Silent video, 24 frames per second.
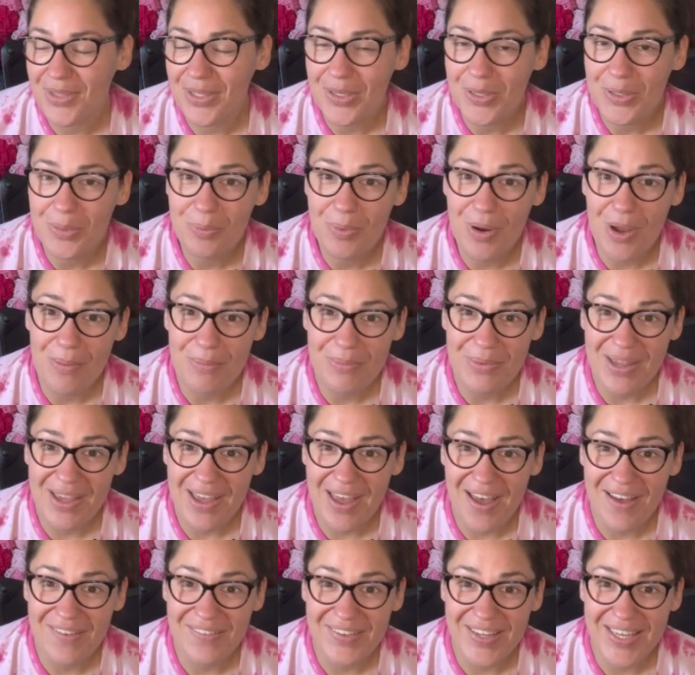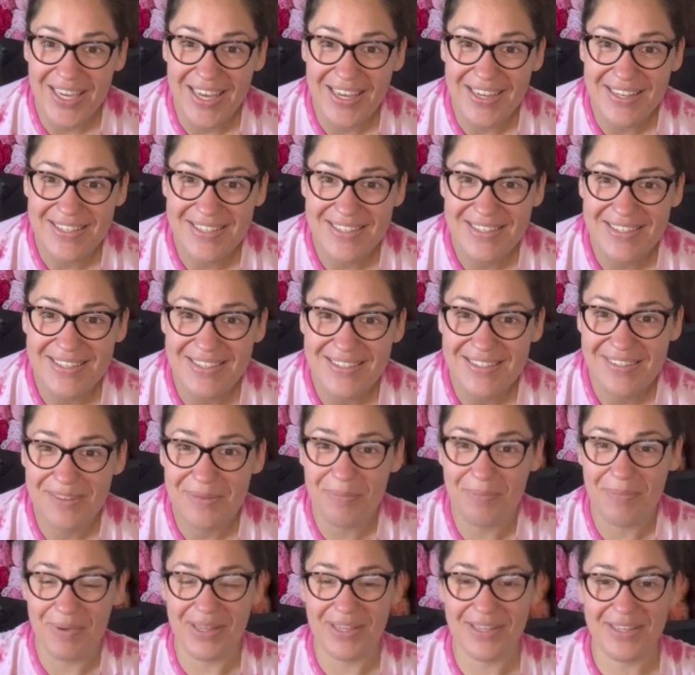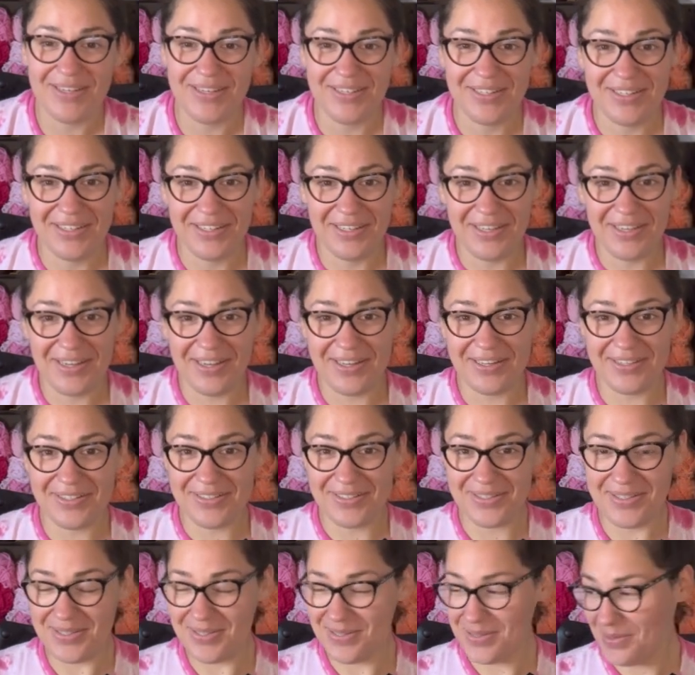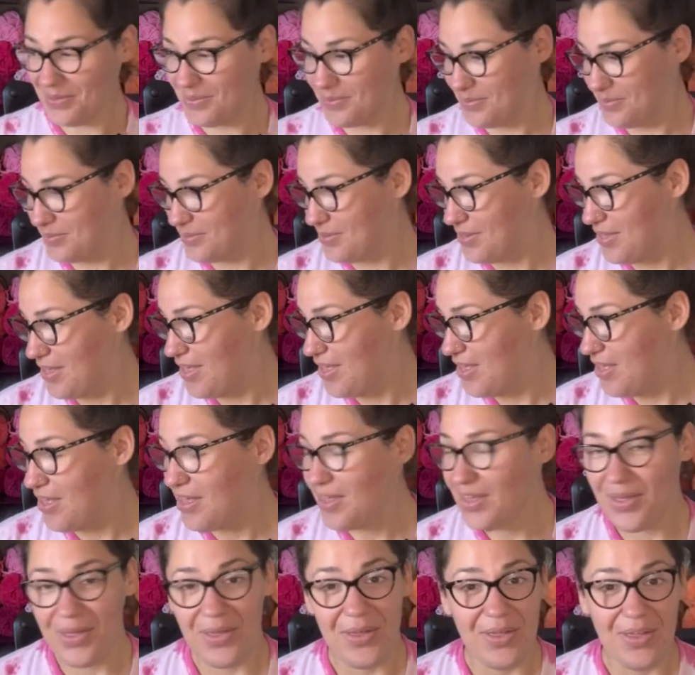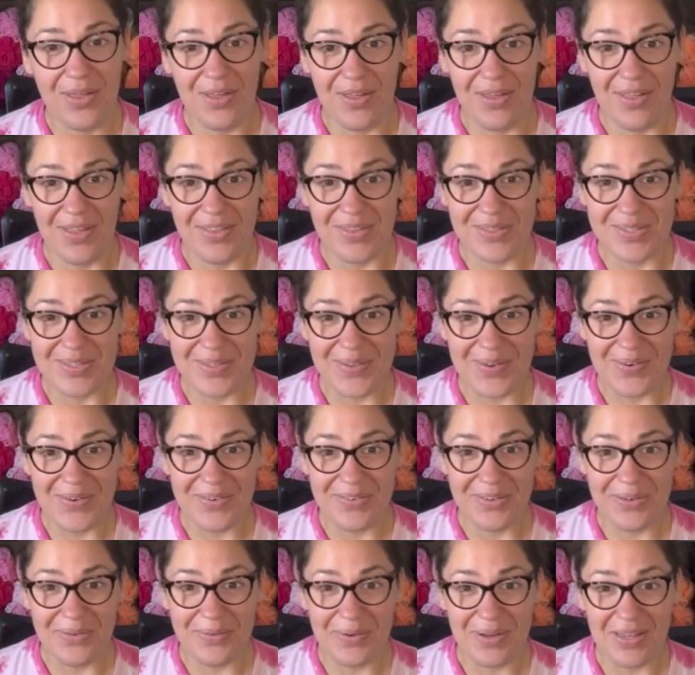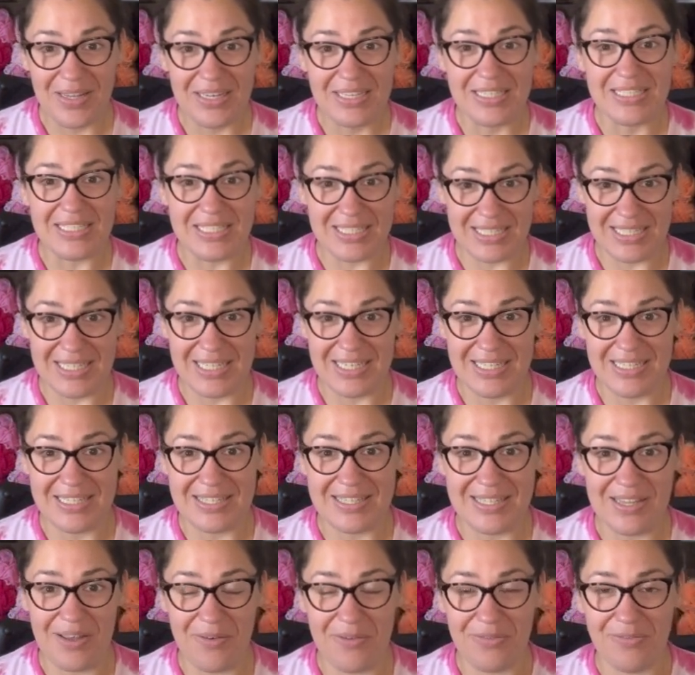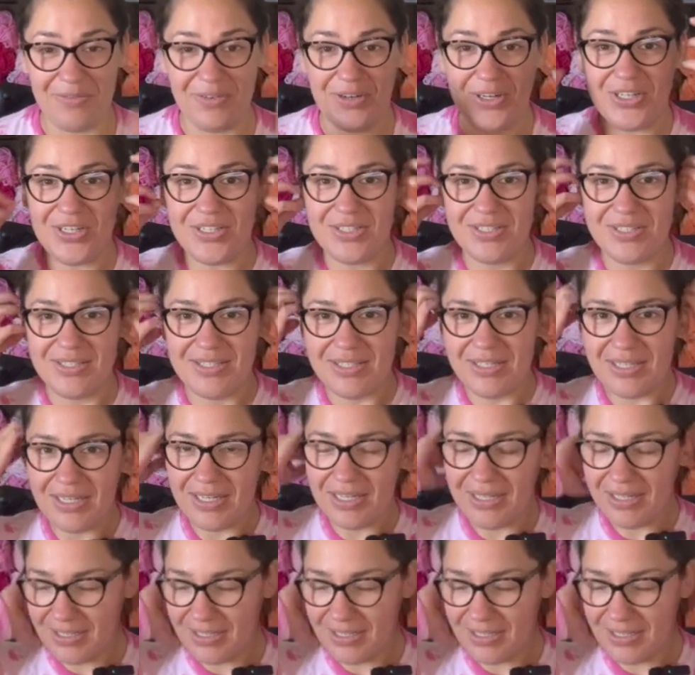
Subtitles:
Good problem to have, I guess. But yeah, so go over what didn't sell first.